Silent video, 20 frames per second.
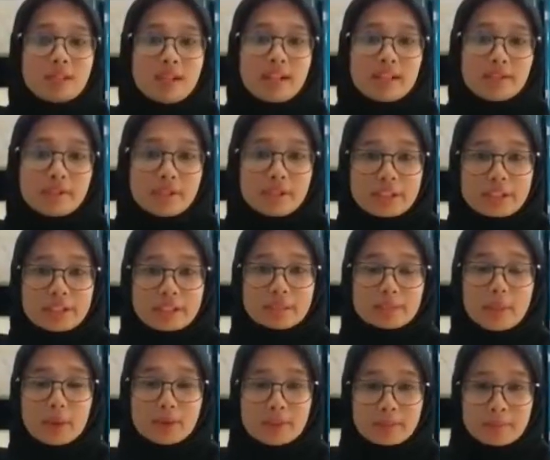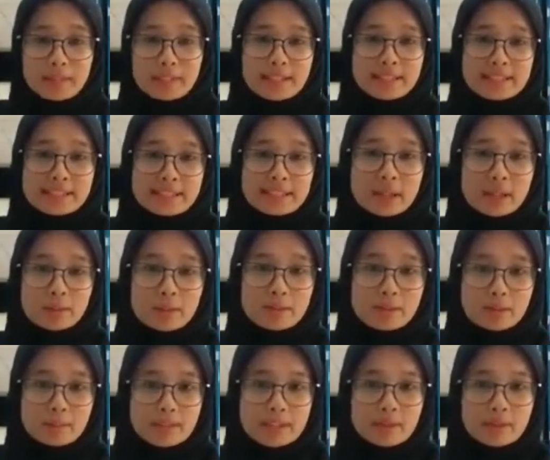As for the power supply, the need of power
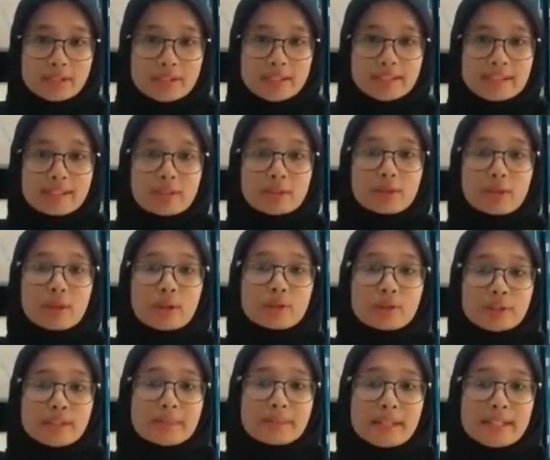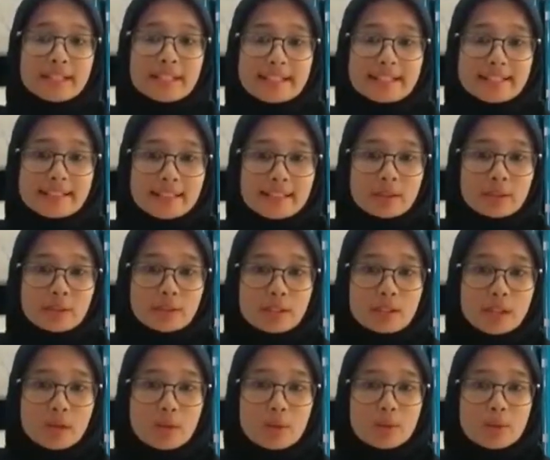supply unit is to convert main AC to
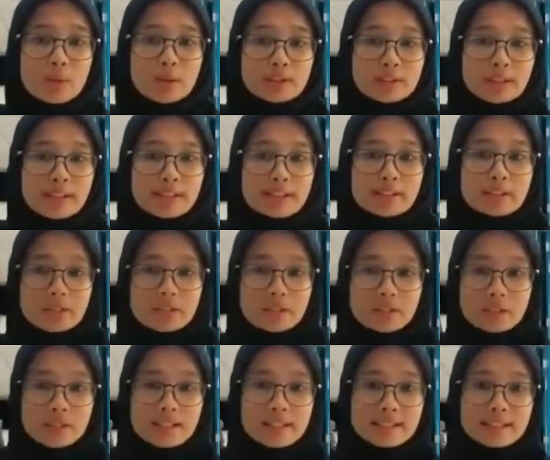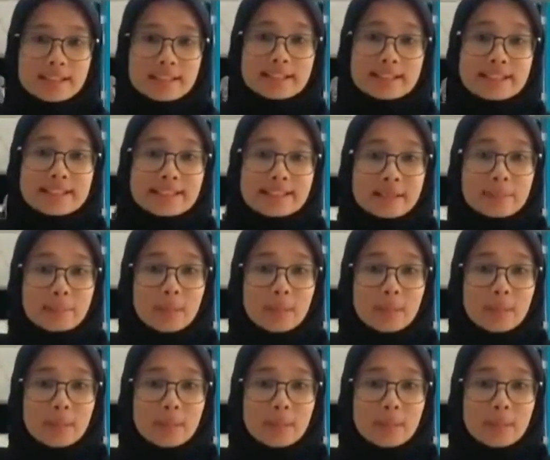the low voltage regulate in DC